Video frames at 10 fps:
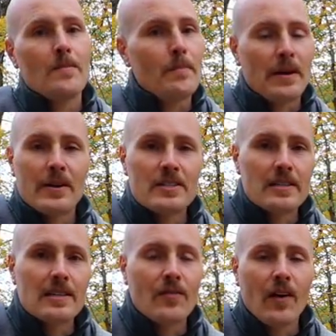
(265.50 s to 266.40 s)

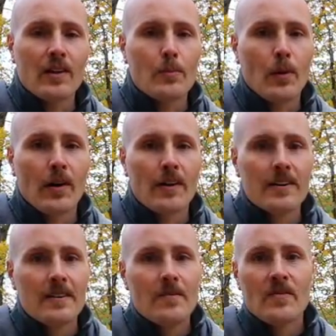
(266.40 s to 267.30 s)
Marriages that fall
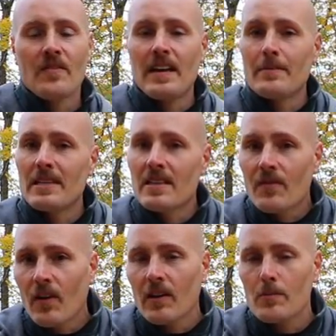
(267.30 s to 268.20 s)
apart, families that
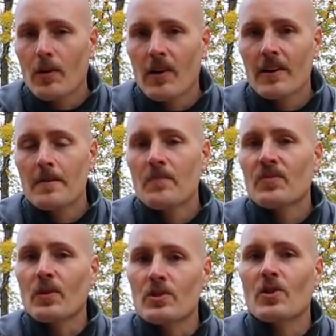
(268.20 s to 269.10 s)
fall apart,
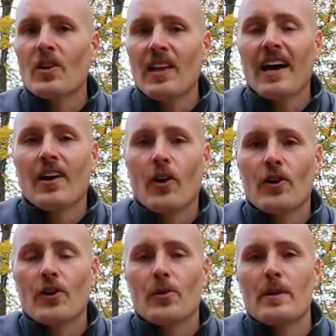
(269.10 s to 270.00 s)
those are a lot
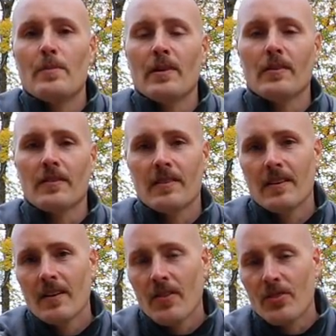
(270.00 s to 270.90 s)
harder to rebuild.
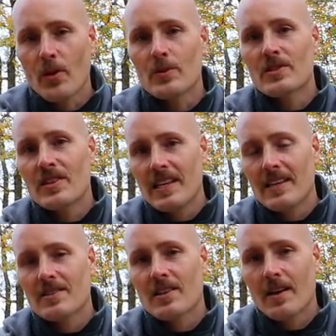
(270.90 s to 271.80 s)
Those
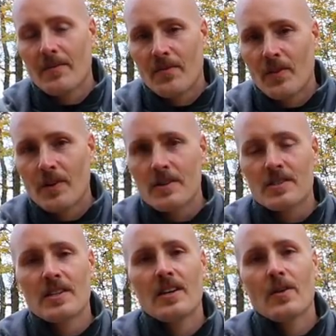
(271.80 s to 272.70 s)
things come
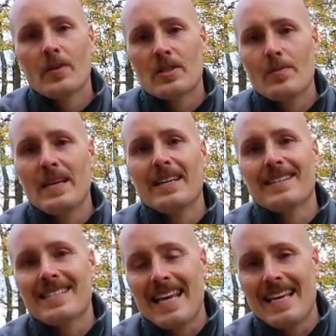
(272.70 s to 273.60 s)
first, which
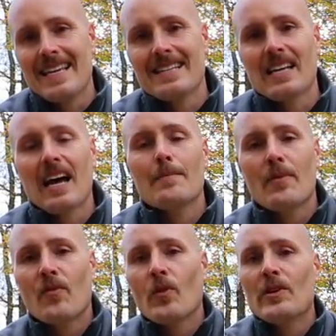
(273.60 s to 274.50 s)
means taking time
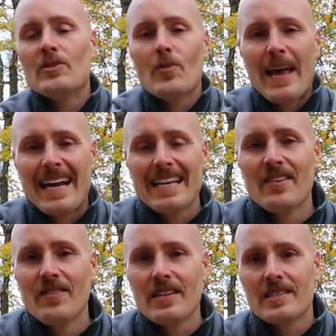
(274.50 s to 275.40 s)
before you do any
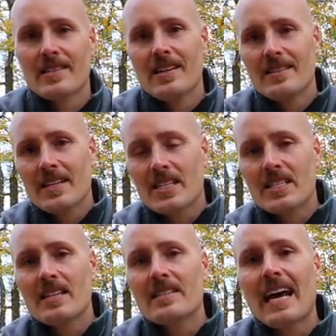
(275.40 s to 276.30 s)
of this to
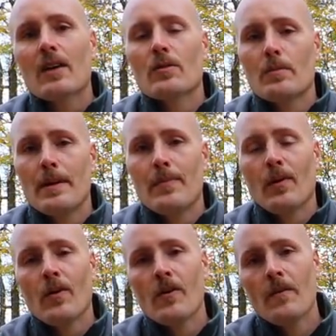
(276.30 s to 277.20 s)
sit down with people,